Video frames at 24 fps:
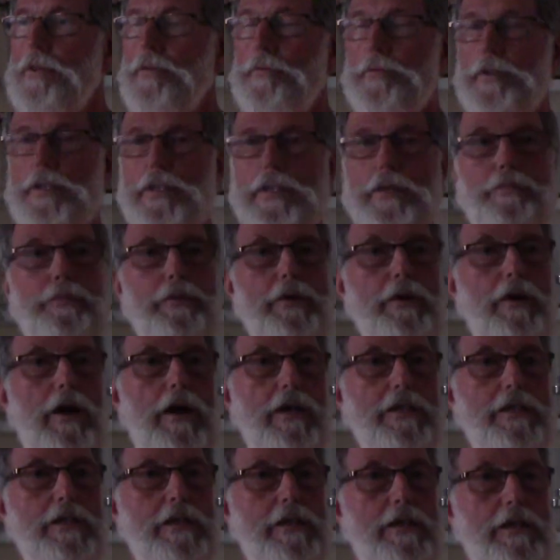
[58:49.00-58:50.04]
of
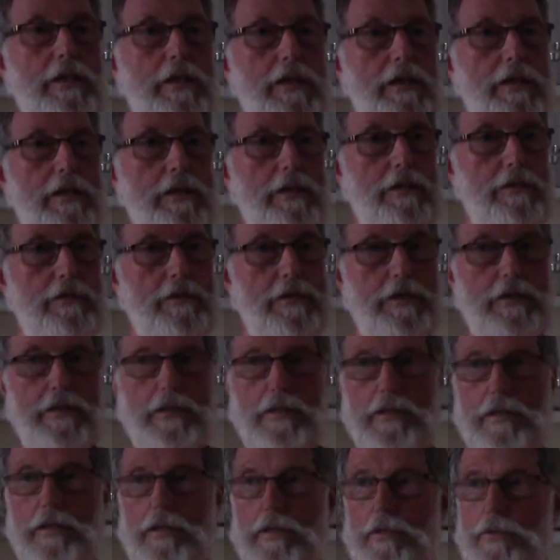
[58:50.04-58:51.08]
reciprocity to it.
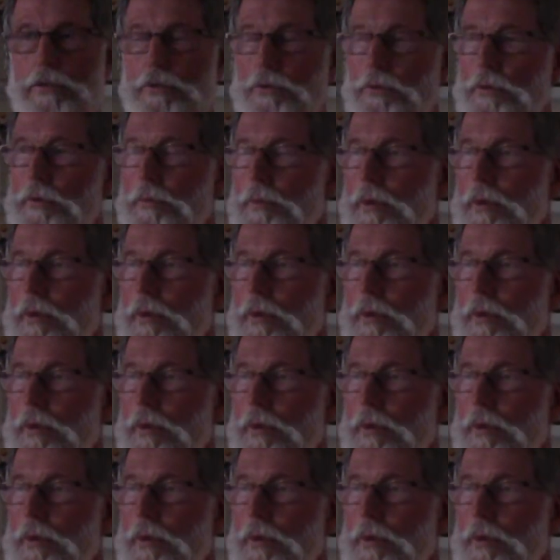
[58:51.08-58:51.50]
Do with